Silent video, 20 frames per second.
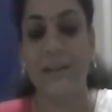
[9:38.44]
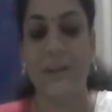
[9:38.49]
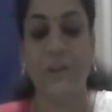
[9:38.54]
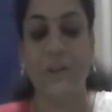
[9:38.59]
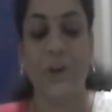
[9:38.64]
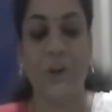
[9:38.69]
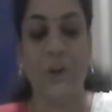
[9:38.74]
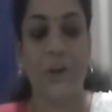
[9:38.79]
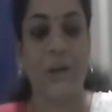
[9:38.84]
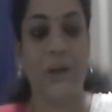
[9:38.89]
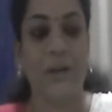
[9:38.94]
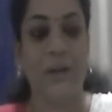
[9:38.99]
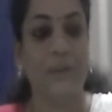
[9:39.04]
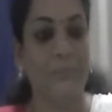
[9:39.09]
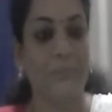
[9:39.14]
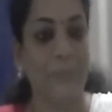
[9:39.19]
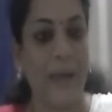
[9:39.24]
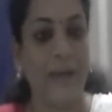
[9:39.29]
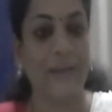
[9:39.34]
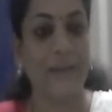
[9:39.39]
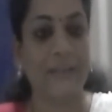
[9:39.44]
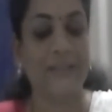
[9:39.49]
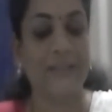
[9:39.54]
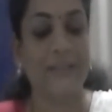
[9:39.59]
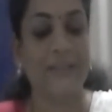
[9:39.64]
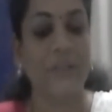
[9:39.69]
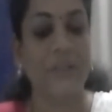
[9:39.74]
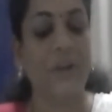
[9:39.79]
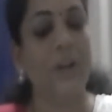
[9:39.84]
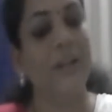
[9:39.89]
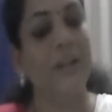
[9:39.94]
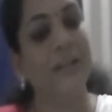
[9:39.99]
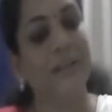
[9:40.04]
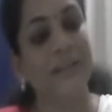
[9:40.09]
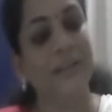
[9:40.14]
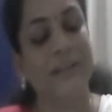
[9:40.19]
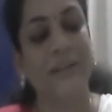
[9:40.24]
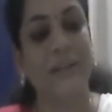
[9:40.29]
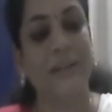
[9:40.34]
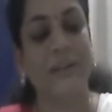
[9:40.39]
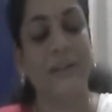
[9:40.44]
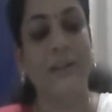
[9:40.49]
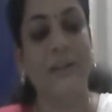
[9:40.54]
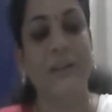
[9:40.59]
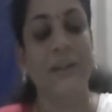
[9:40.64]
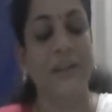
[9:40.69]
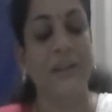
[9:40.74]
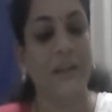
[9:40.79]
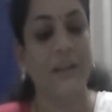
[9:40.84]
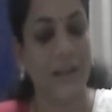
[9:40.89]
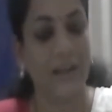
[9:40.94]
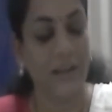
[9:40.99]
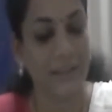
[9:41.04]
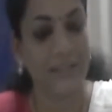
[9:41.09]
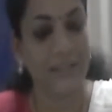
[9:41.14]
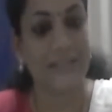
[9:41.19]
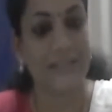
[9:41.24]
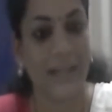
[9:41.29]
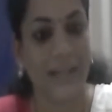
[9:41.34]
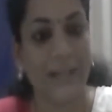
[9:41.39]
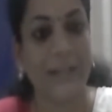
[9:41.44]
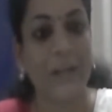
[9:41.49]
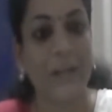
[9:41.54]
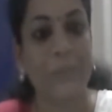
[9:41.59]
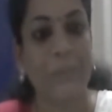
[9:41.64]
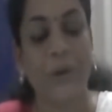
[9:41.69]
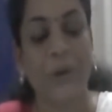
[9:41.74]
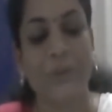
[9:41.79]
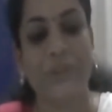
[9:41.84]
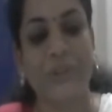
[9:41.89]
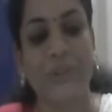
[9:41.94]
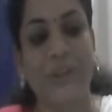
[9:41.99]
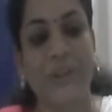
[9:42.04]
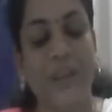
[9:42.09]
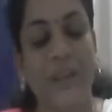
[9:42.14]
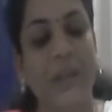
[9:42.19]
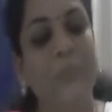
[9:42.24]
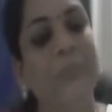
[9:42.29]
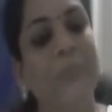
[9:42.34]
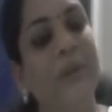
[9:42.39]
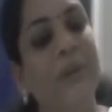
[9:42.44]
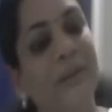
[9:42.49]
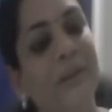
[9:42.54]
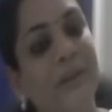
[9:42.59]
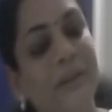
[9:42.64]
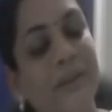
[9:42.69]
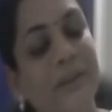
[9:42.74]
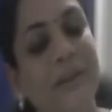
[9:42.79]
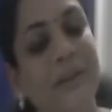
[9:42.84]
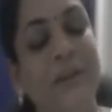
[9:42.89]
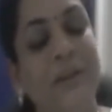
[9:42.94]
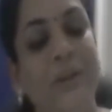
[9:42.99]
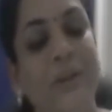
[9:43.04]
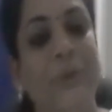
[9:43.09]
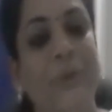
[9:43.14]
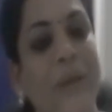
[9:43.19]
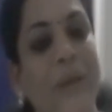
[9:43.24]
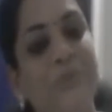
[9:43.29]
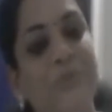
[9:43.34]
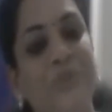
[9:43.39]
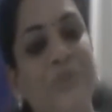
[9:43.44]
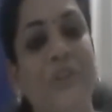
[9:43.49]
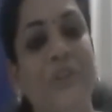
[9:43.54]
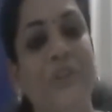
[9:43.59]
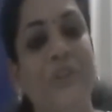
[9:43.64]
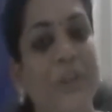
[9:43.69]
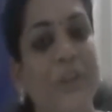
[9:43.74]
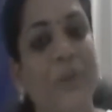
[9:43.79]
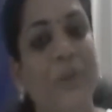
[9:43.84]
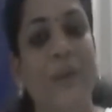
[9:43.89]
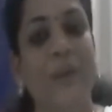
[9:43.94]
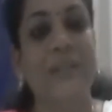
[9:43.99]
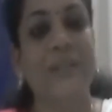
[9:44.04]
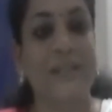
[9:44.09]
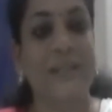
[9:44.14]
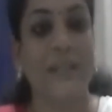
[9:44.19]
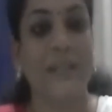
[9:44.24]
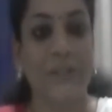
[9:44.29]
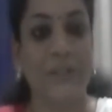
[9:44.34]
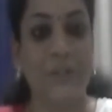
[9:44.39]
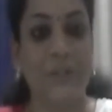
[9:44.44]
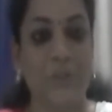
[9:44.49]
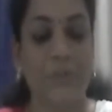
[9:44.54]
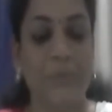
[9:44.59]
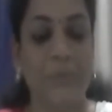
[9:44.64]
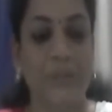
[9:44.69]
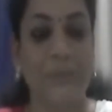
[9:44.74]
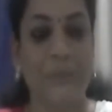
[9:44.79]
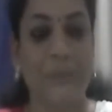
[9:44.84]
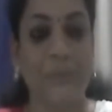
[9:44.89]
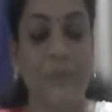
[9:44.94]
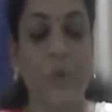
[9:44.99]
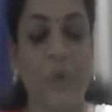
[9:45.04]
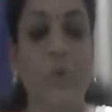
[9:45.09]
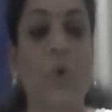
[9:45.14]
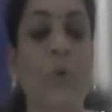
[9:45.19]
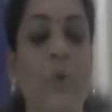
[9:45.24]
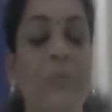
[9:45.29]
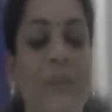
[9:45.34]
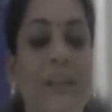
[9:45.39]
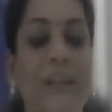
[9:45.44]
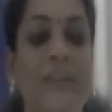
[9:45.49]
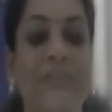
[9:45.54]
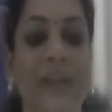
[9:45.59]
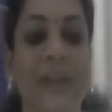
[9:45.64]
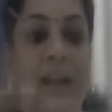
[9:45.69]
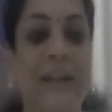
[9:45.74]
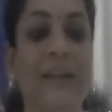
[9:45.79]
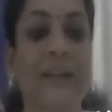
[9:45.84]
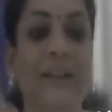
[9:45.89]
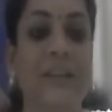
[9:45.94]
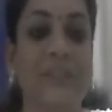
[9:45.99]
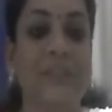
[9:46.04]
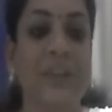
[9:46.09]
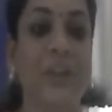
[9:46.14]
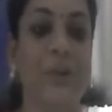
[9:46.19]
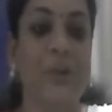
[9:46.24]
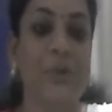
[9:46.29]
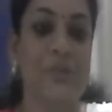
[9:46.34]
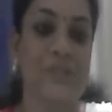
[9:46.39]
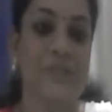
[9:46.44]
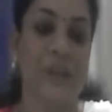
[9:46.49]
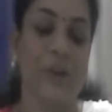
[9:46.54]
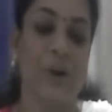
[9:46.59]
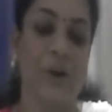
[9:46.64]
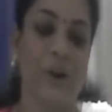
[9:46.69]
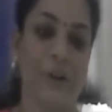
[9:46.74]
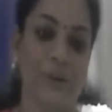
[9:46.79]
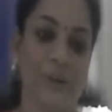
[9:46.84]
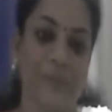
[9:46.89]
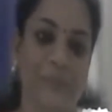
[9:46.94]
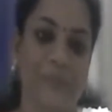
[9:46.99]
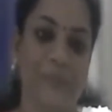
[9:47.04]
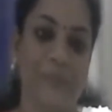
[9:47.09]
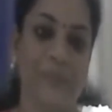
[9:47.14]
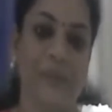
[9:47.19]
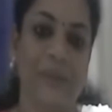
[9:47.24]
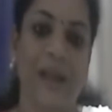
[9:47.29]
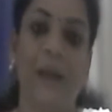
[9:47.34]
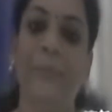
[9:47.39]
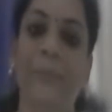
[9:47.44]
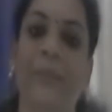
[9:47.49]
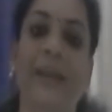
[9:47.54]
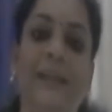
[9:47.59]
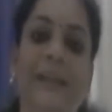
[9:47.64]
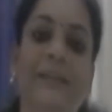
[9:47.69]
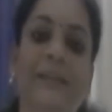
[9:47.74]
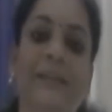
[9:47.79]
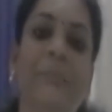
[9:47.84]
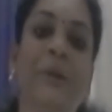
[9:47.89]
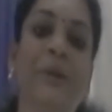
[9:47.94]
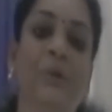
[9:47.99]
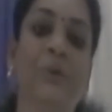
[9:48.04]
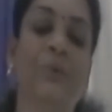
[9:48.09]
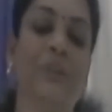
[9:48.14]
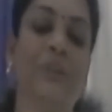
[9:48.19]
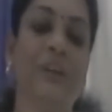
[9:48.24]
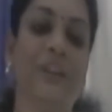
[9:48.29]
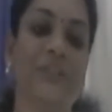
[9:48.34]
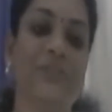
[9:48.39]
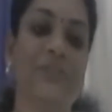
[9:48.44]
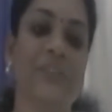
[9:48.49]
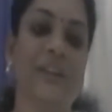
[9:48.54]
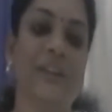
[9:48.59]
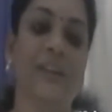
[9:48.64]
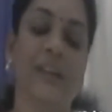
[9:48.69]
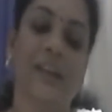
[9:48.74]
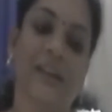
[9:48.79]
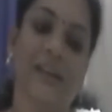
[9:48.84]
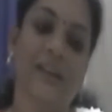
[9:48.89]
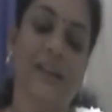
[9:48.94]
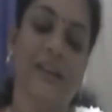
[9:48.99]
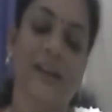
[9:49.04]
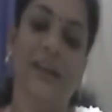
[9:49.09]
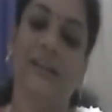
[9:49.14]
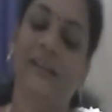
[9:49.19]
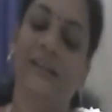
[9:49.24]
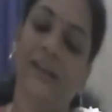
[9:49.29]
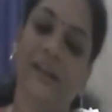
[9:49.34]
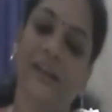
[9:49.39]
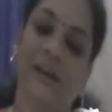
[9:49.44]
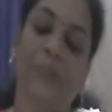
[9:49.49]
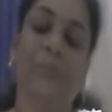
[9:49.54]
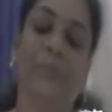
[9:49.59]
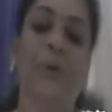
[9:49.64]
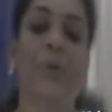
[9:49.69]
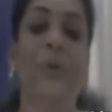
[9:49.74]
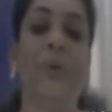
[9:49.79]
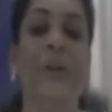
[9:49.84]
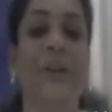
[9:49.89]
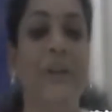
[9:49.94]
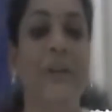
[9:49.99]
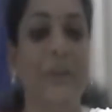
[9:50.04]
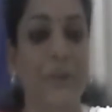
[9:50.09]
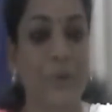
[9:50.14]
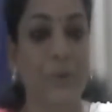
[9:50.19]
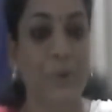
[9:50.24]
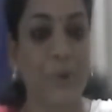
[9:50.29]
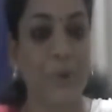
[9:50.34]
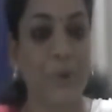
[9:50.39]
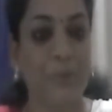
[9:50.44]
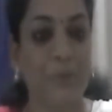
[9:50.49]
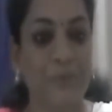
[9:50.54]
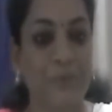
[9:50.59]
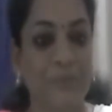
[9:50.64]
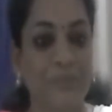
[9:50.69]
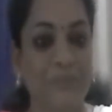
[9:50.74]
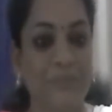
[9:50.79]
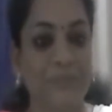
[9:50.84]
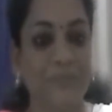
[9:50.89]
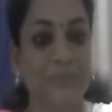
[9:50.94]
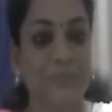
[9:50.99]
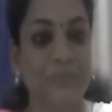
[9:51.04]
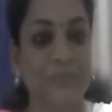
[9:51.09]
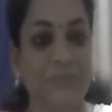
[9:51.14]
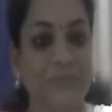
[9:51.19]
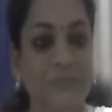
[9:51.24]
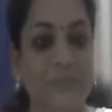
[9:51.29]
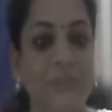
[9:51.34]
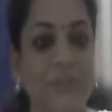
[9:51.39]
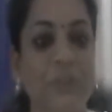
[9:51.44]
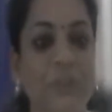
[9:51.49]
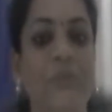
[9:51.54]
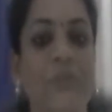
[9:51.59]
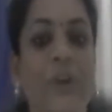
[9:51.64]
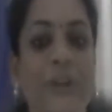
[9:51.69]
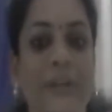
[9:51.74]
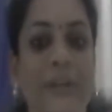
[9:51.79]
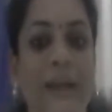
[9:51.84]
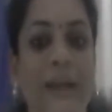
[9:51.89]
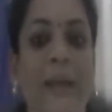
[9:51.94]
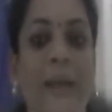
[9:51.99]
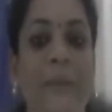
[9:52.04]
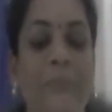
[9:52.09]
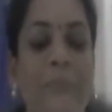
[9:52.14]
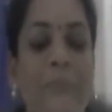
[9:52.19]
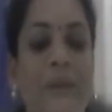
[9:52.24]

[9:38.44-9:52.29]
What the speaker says: your parents and all, and then study about the game, and you capture a video and send it to me. You won't believe 90 videos I got. I made them into different link and then uploaded in YouTube. So for time